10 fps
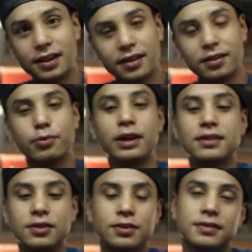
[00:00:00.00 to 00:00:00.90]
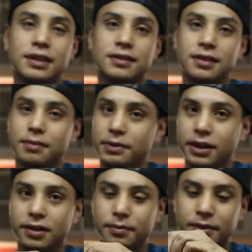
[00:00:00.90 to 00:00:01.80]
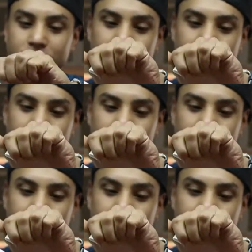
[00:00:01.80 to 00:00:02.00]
the residue stays at the bottom.